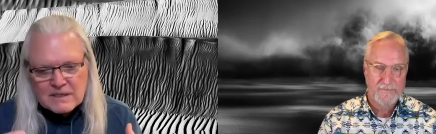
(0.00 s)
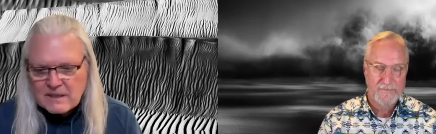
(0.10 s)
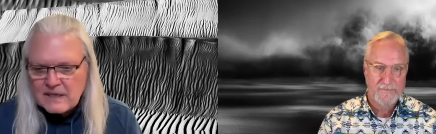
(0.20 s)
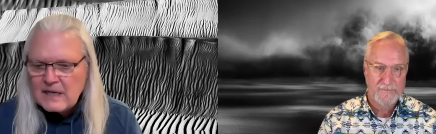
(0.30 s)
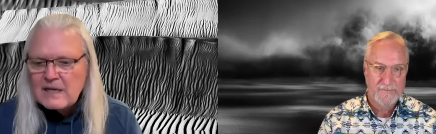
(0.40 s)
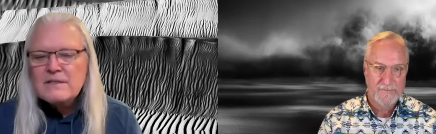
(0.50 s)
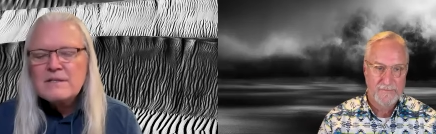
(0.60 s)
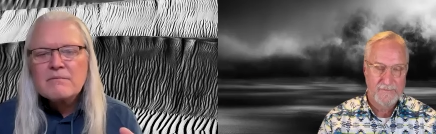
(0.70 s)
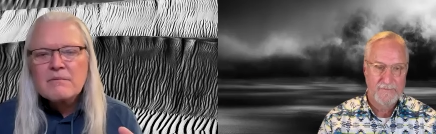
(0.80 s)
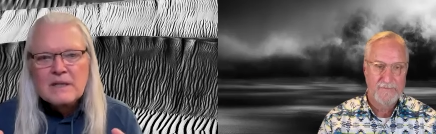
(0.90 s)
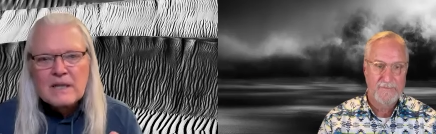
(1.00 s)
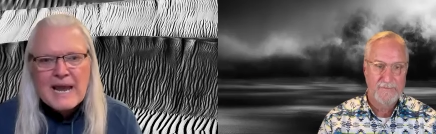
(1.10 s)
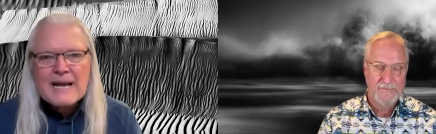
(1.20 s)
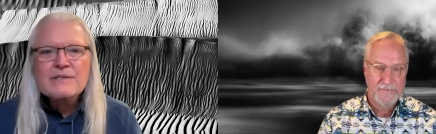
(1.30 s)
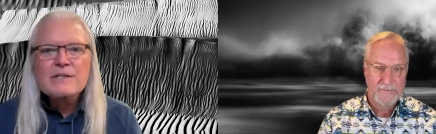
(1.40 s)
Speaker 1: need to
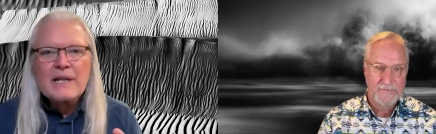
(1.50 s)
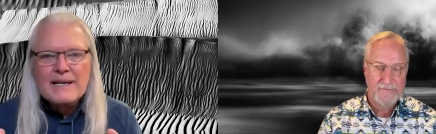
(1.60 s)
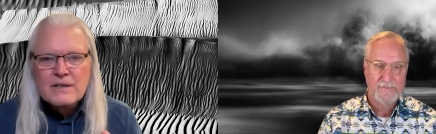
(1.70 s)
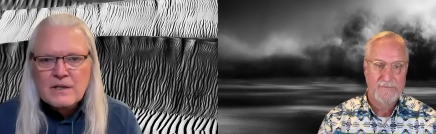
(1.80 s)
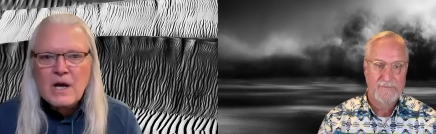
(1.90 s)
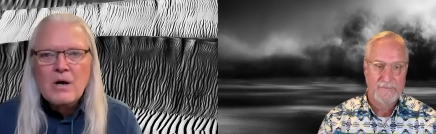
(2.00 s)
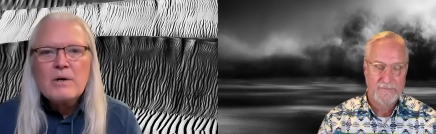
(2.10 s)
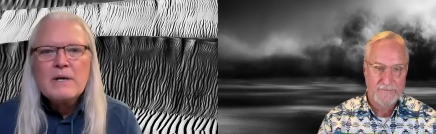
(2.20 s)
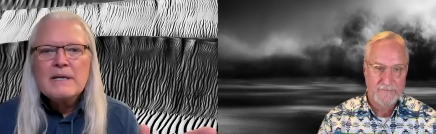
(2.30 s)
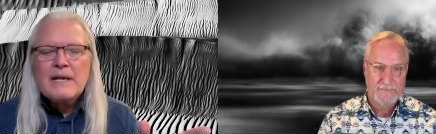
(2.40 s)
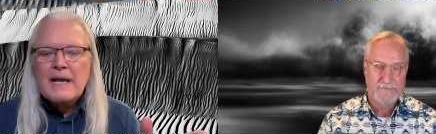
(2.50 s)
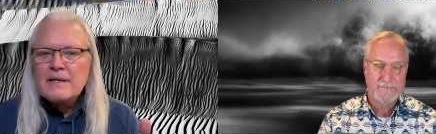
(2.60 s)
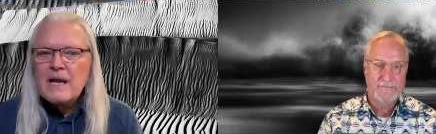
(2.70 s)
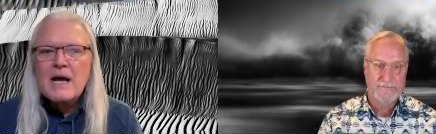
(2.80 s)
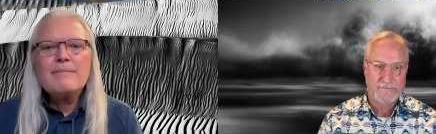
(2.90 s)
relax, let go,
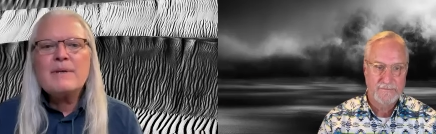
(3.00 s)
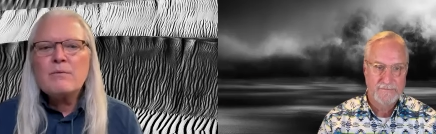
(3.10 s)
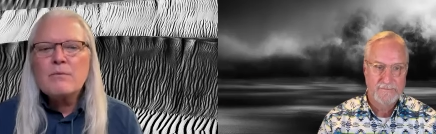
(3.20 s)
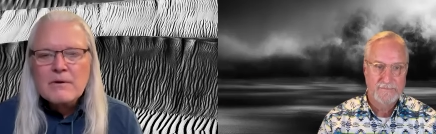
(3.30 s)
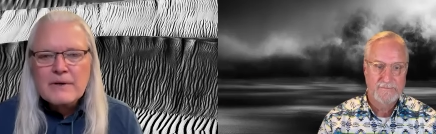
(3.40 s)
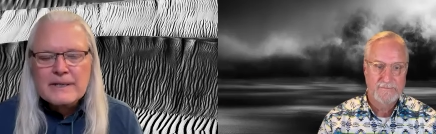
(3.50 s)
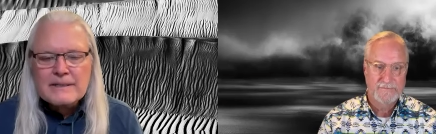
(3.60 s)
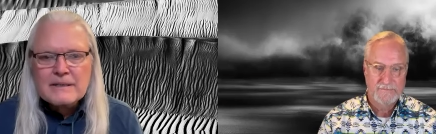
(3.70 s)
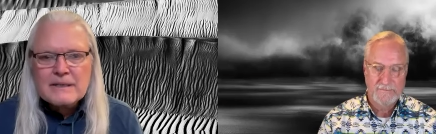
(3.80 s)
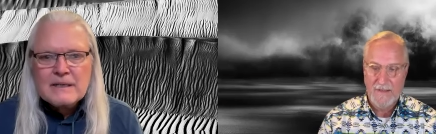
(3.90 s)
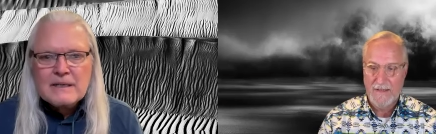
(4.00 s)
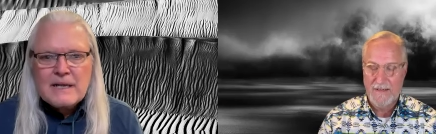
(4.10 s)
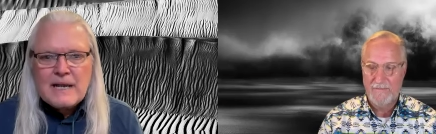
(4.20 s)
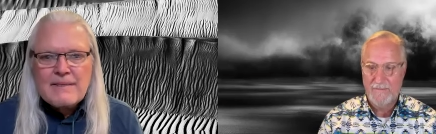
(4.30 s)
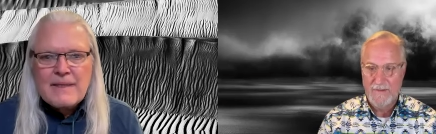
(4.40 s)
and not be worried.
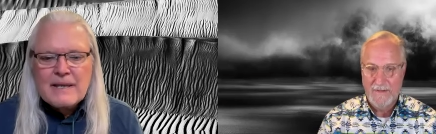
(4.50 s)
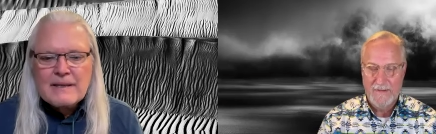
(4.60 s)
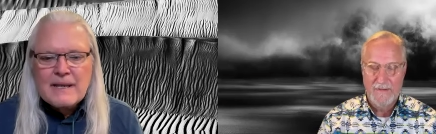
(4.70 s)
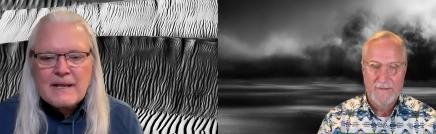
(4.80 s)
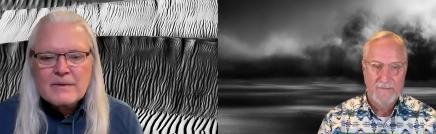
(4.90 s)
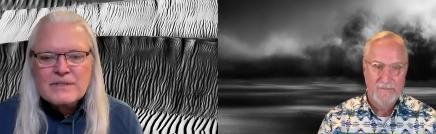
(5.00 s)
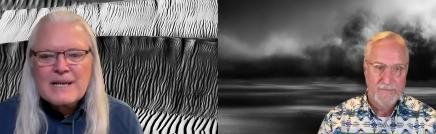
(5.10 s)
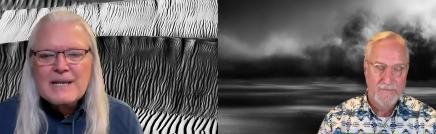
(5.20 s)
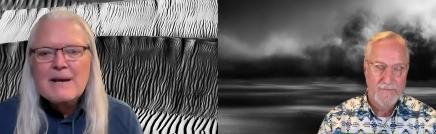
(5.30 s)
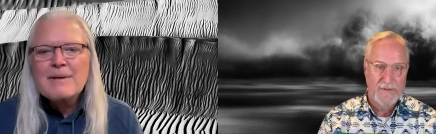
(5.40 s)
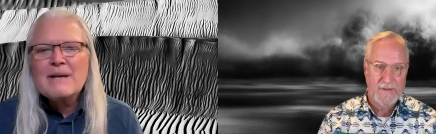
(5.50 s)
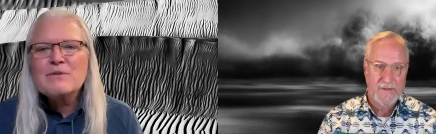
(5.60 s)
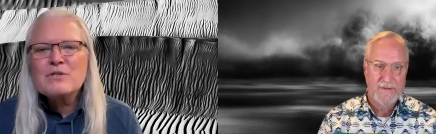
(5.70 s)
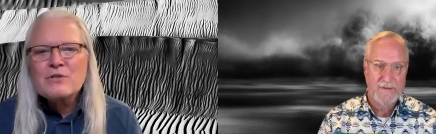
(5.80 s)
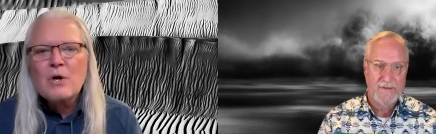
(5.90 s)
Yeah. And then they always say, Yeah, but I'm
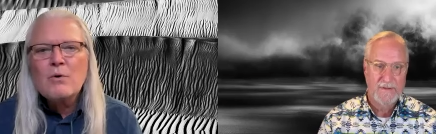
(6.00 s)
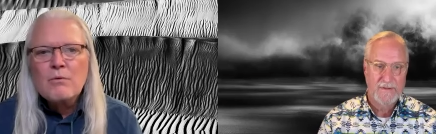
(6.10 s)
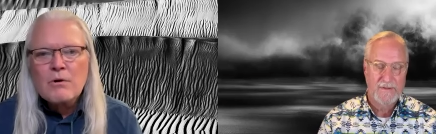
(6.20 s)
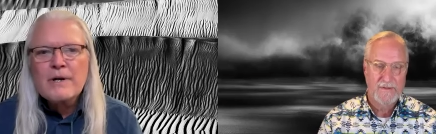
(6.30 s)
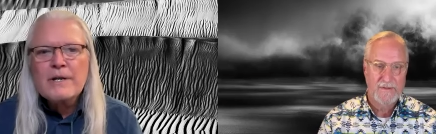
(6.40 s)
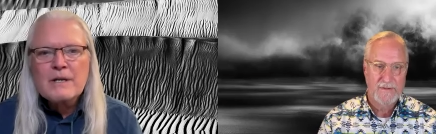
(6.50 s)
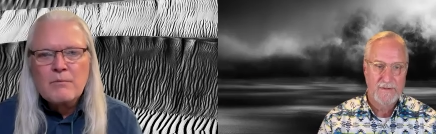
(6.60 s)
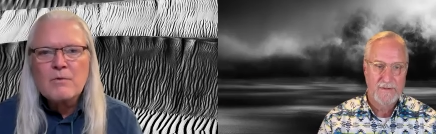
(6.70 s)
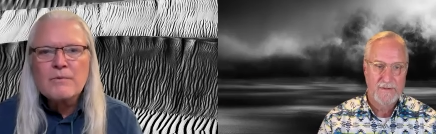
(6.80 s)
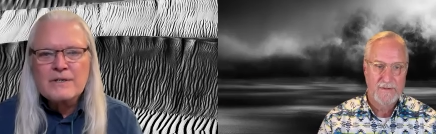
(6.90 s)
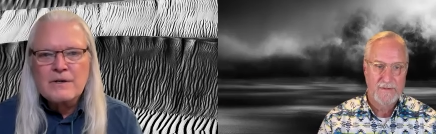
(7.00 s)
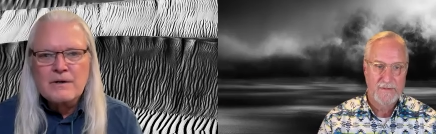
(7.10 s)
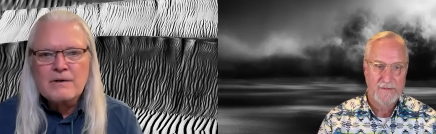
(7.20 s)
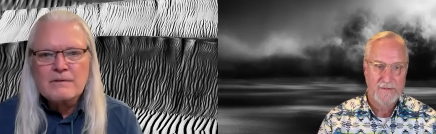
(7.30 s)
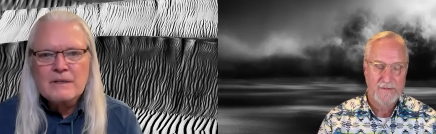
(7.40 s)
so worried it won't
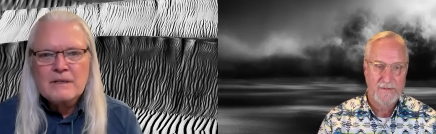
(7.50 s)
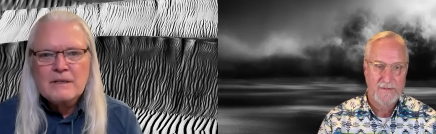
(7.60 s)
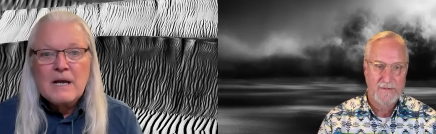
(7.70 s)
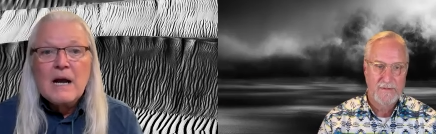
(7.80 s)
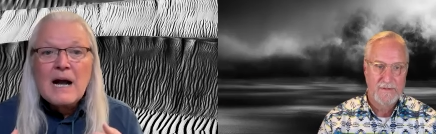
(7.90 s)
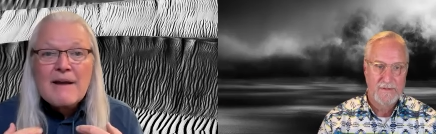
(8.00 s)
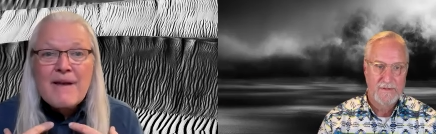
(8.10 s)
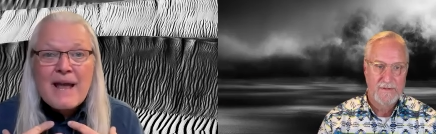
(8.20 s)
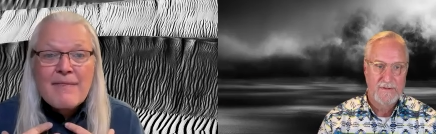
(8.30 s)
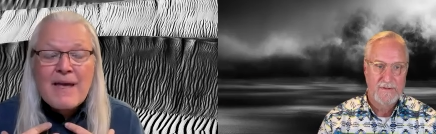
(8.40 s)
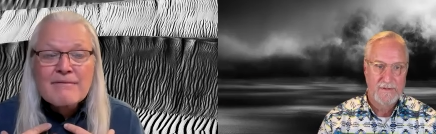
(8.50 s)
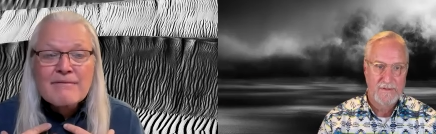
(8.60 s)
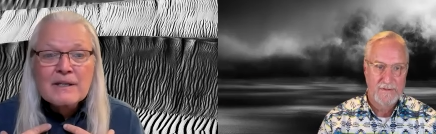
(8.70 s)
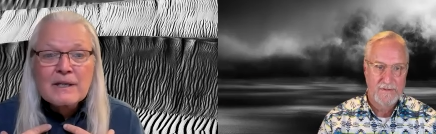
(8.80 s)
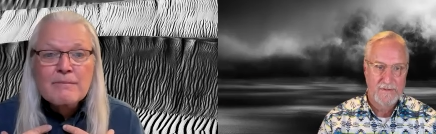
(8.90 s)
return. I've had that
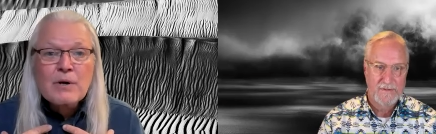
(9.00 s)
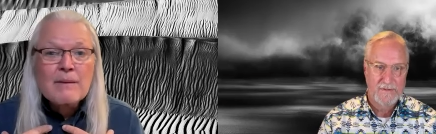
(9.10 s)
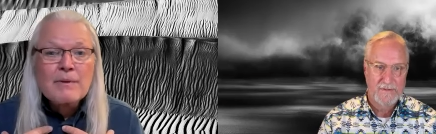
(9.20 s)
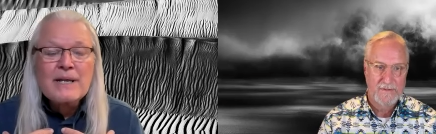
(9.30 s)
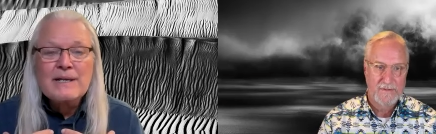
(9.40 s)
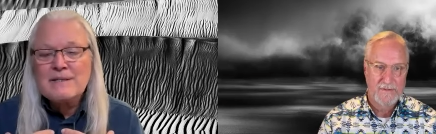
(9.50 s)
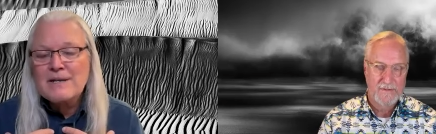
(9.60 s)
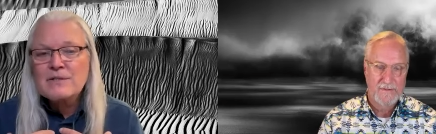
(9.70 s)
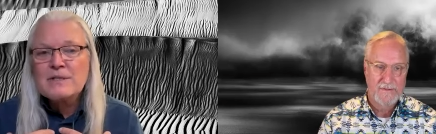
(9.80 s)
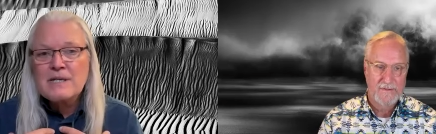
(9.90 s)
feeling probably a dozen